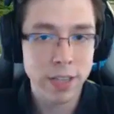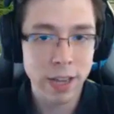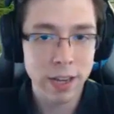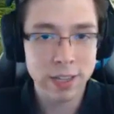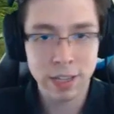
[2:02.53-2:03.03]

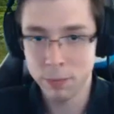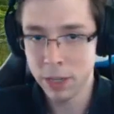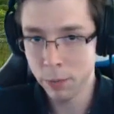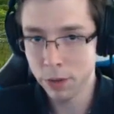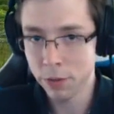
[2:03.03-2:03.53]
10 to
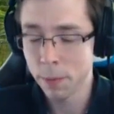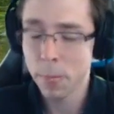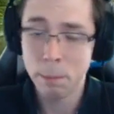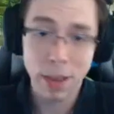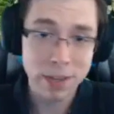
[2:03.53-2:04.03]
compete with.
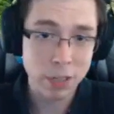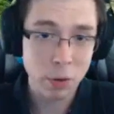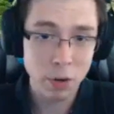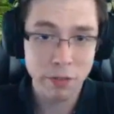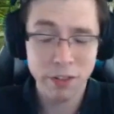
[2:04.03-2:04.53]

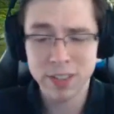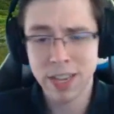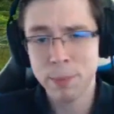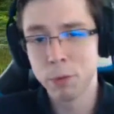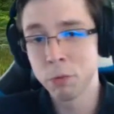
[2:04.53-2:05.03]
Manticora, for
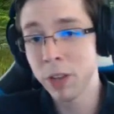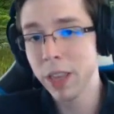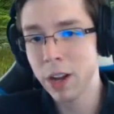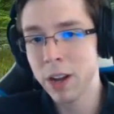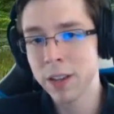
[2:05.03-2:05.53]
example,
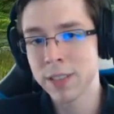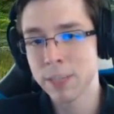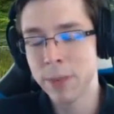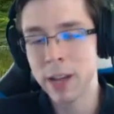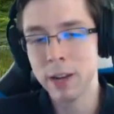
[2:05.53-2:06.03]
really hogs the
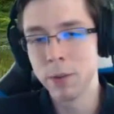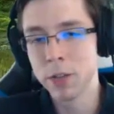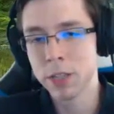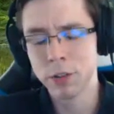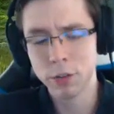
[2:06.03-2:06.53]
spot in
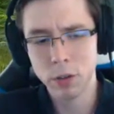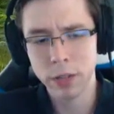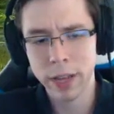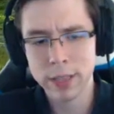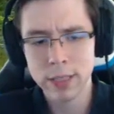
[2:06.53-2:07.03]
most control
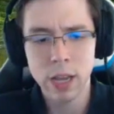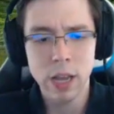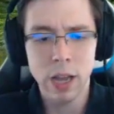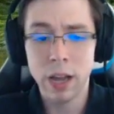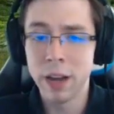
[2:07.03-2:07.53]
decks.
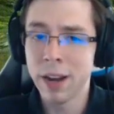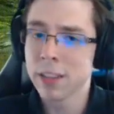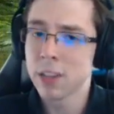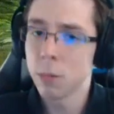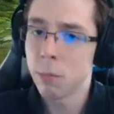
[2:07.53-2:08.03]
Not
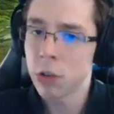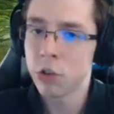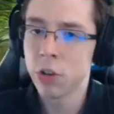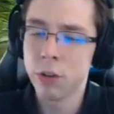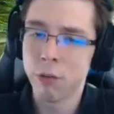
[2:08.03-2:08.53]
so
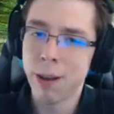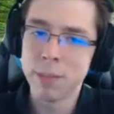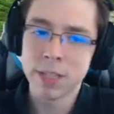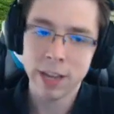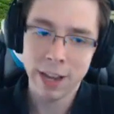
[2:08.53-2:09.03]
much in Ramp
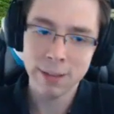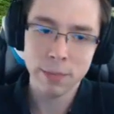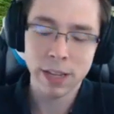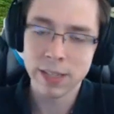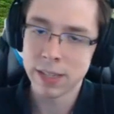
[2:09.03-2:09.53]
Scout
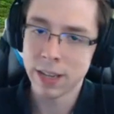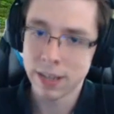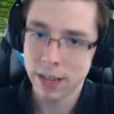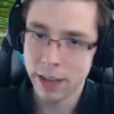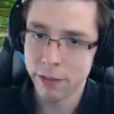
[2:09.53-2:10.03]
because it
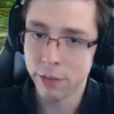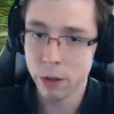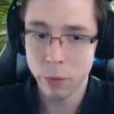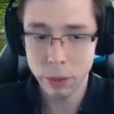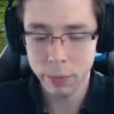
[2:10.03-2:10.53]
doesn't have a
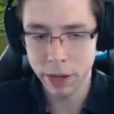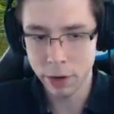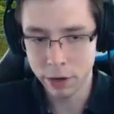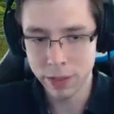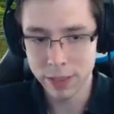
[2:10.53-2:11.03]

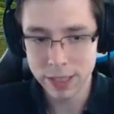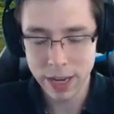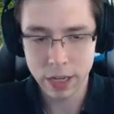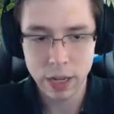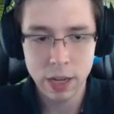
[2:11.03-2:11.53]
willpower in the
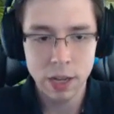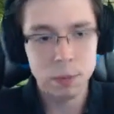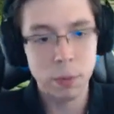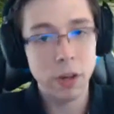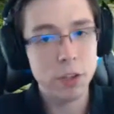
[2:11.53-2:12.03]
deck,
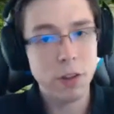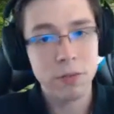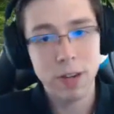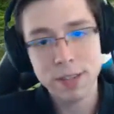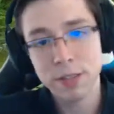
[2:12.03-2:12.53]
but we also have
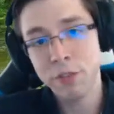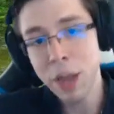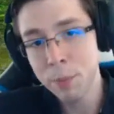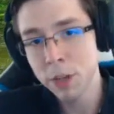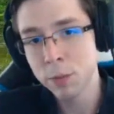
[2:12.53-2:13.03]
Nest of
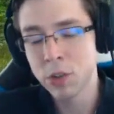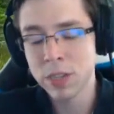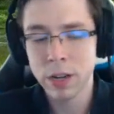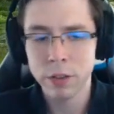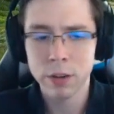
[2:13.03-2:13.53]
Vipers, which is
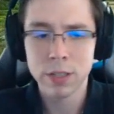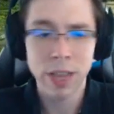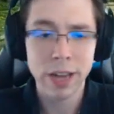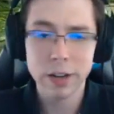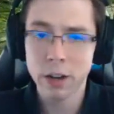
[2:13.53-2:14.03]
another
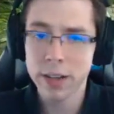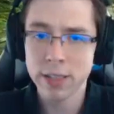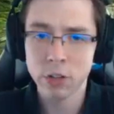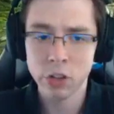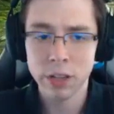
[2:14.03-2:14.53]
10 cost
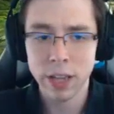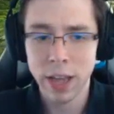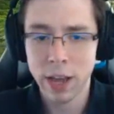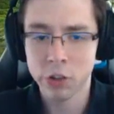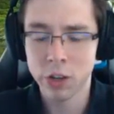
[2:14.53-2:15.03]
agility
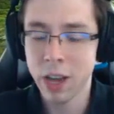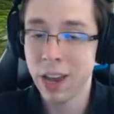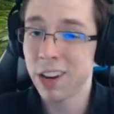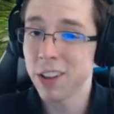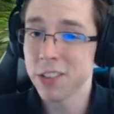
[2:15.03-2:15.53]
action,
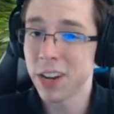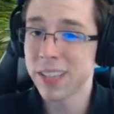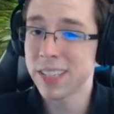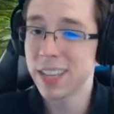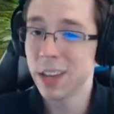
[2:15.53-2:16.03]
and it also
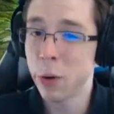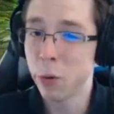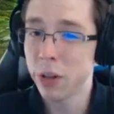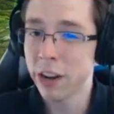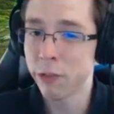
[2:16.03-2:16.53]
doesn't see a
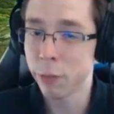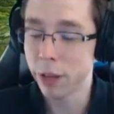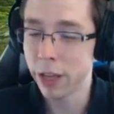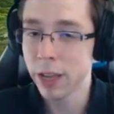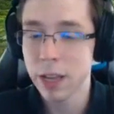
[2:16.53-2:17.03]
whole lot of
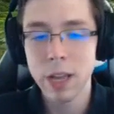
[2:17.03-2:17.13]
play